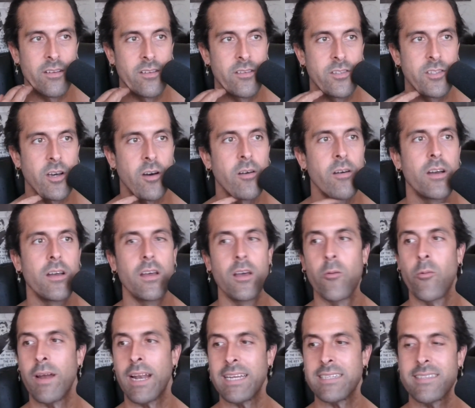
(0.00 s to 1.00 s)
So
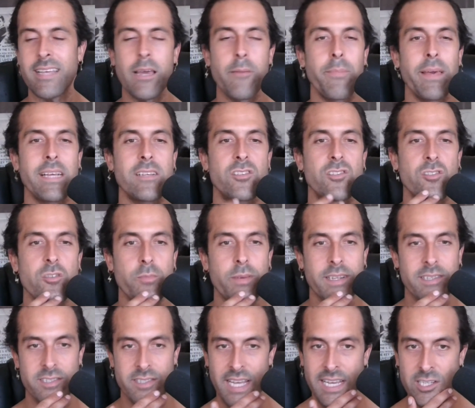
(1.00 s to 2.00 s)
when I say being
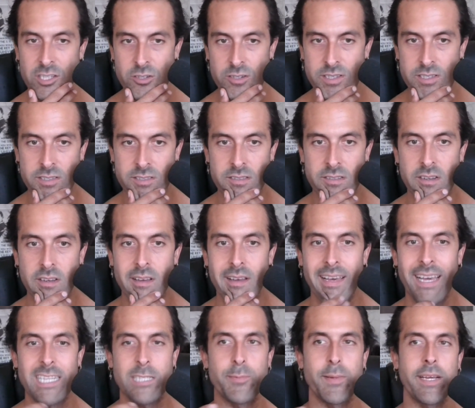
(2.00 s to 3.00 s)
stupid is dangerous,
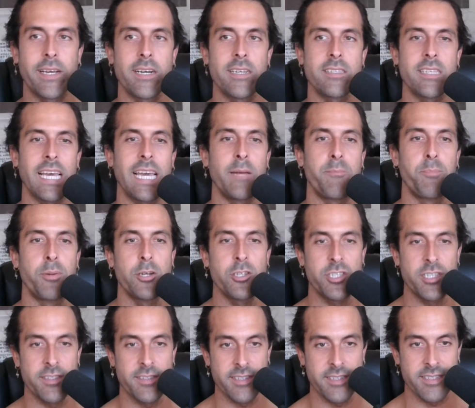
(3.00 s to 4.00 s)
it's because it
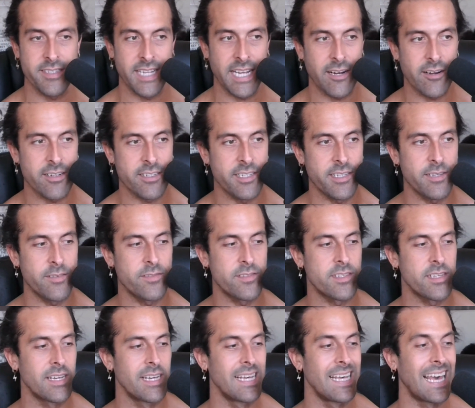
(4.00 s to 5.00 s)
pushes these
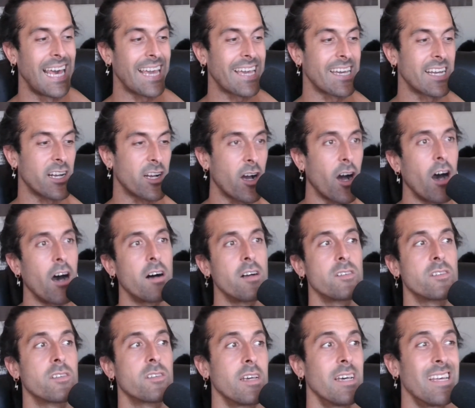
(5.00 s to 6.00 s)
narratives. It can
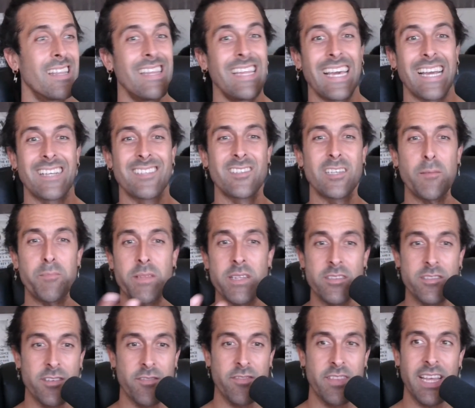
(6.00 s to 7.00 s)
cause the
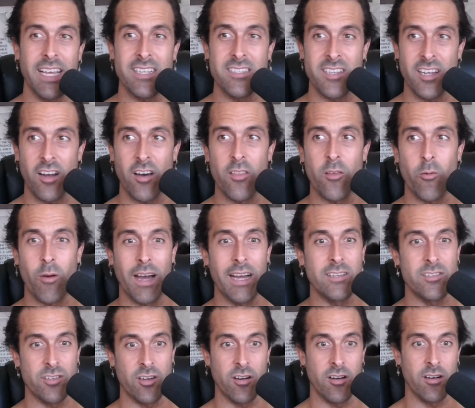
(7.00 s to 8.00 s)
acceptance of things that
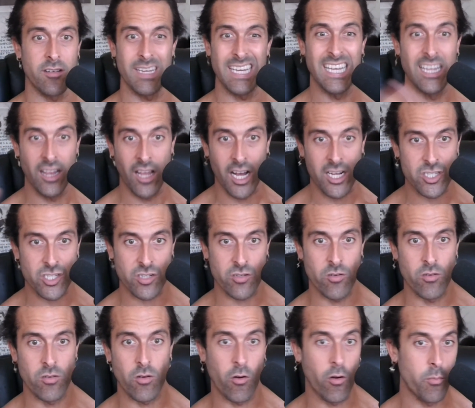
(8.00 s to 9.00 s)
otherwise are
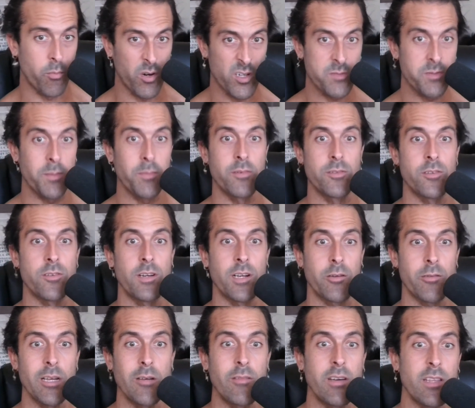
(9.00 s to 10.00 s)
illogical or most people don't
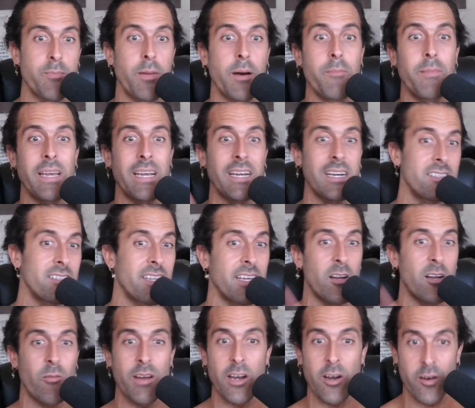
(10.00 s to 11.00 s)
agree with, but because they
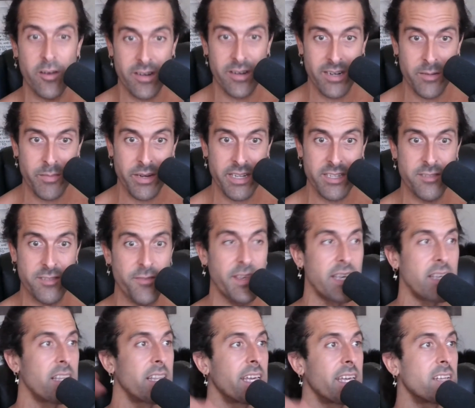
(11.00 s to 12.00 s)
don't want to hurt anybody's
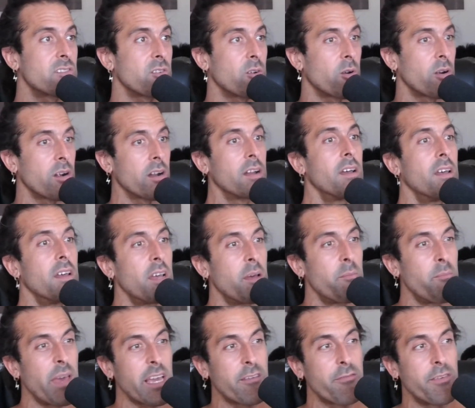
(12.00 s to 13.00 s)
feelings or
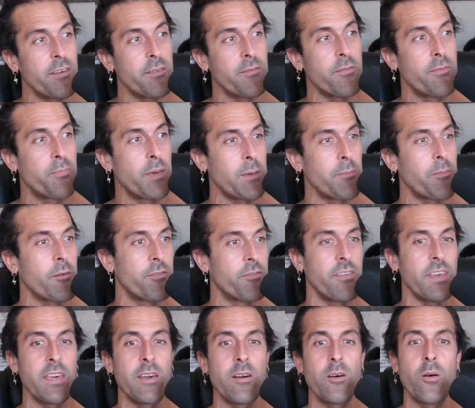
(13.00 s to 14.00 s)
make people
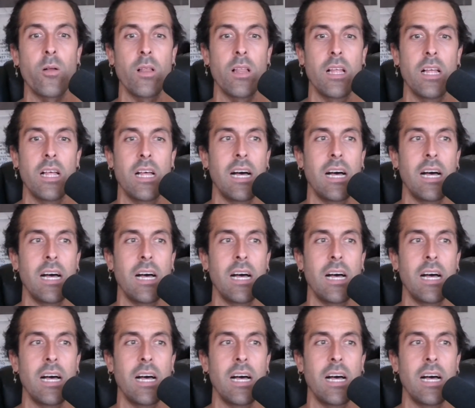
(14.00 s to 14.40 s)
feel,